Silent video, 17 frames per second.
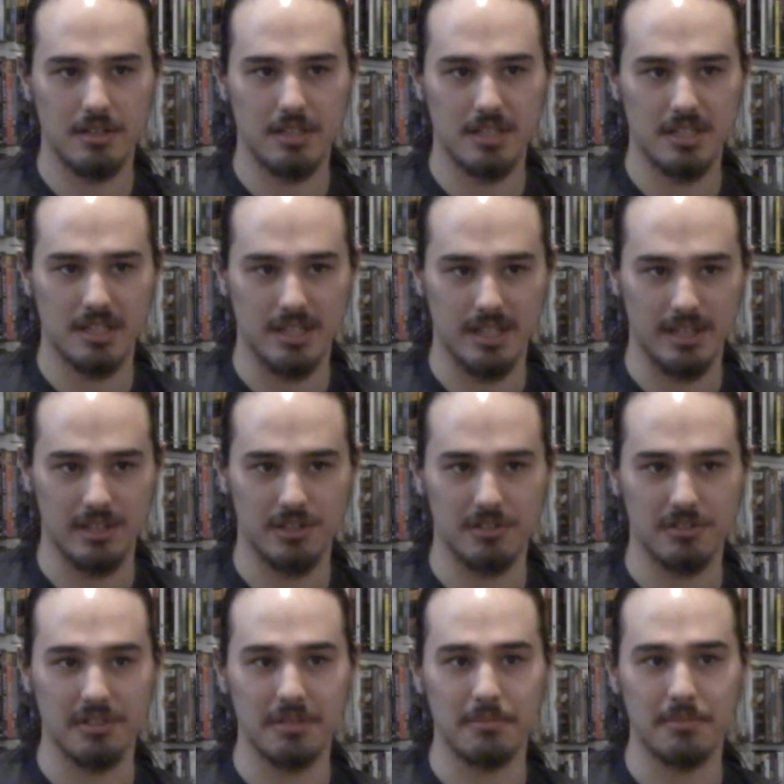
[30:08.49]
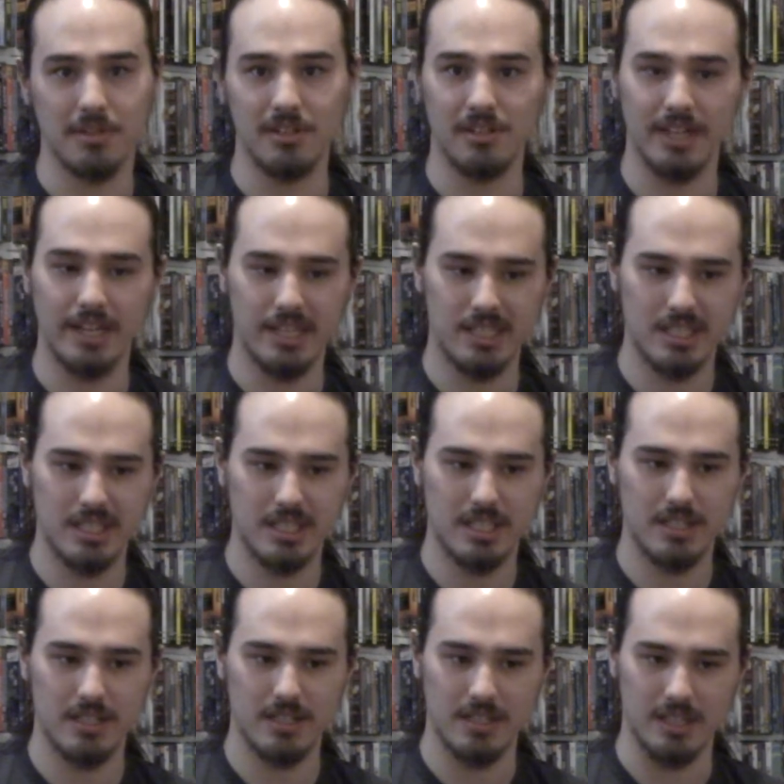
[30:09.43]
sexually
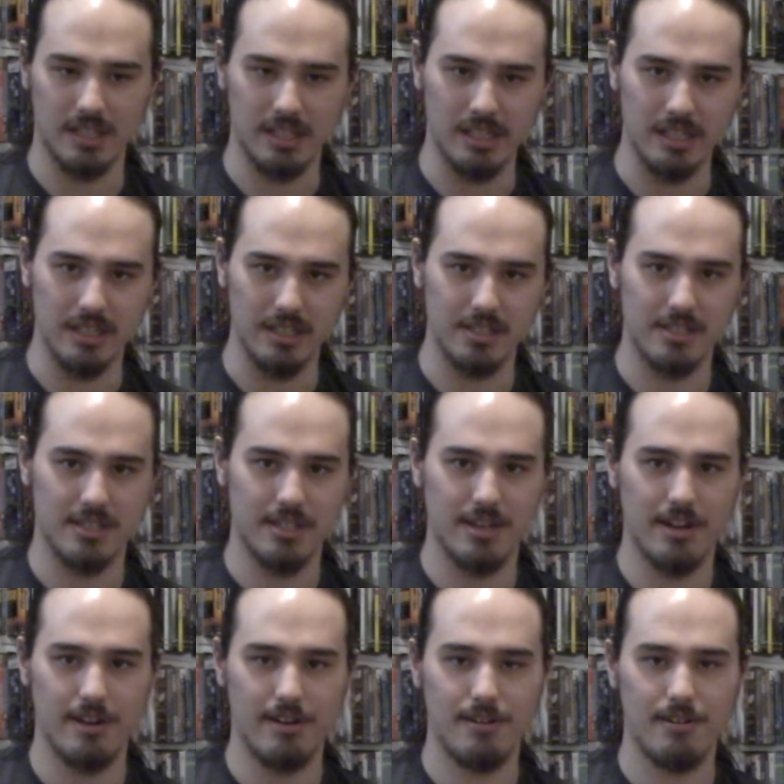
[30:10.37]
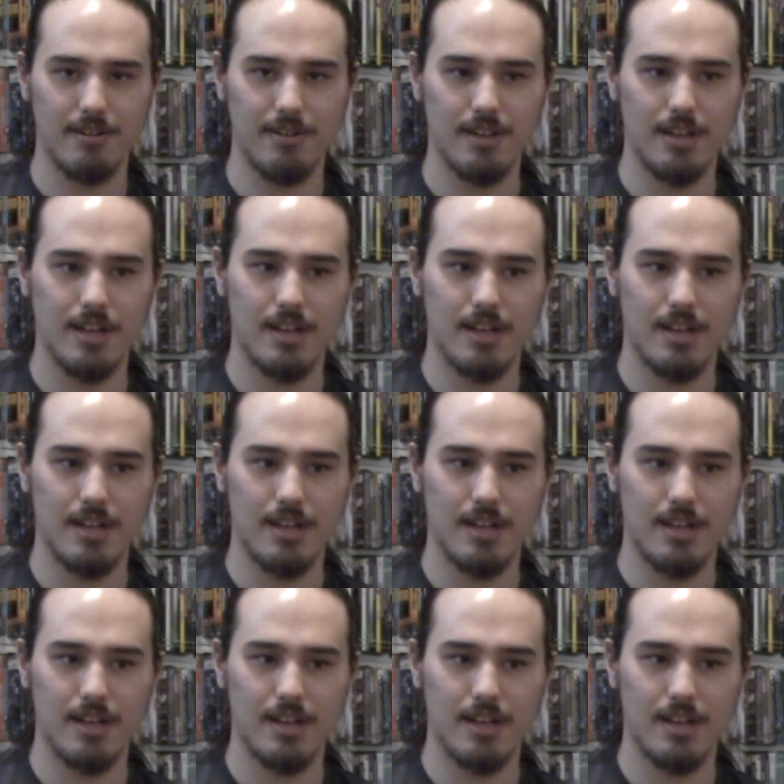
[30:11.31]
molest the kids there.